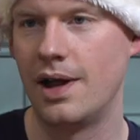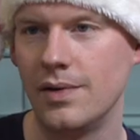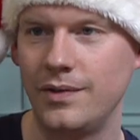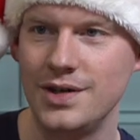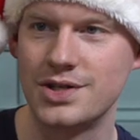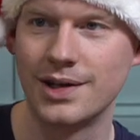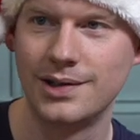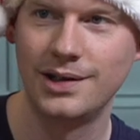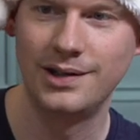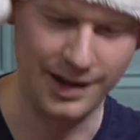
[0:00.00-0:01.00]
low level feature.
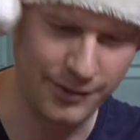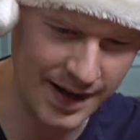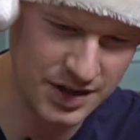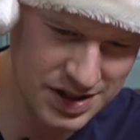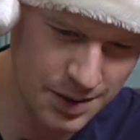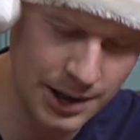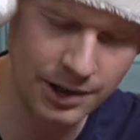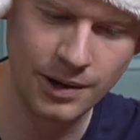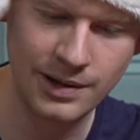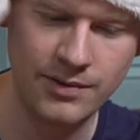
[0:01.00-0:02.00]
Like yeah. fetch is the
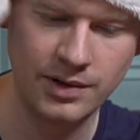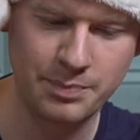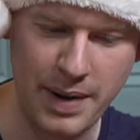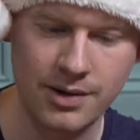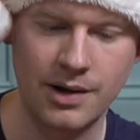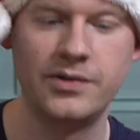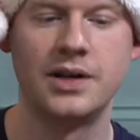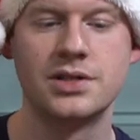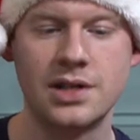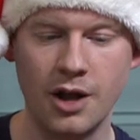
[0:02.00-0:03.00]
real low level. Background
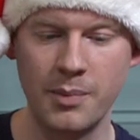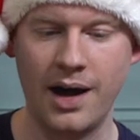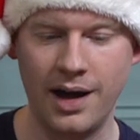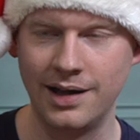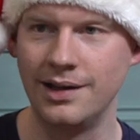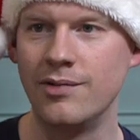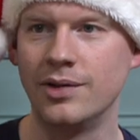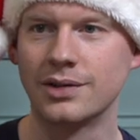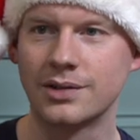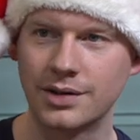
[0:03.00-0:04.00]
fetch is a little bit higher
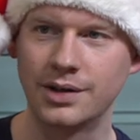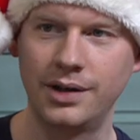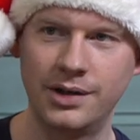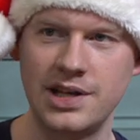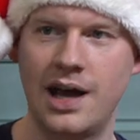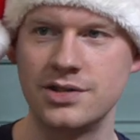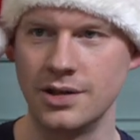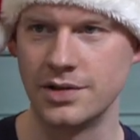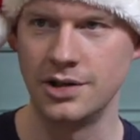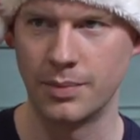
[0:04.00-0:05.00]
level because it handles.
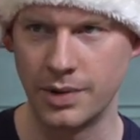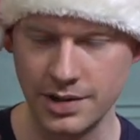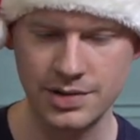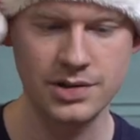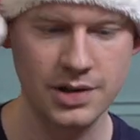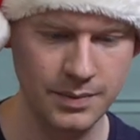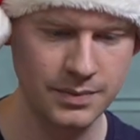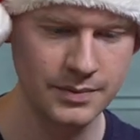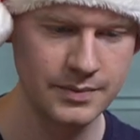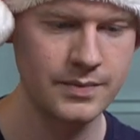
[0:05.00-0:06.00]
combination the of service system.
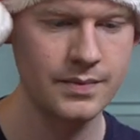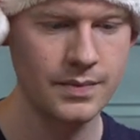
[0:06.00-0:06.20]
workers and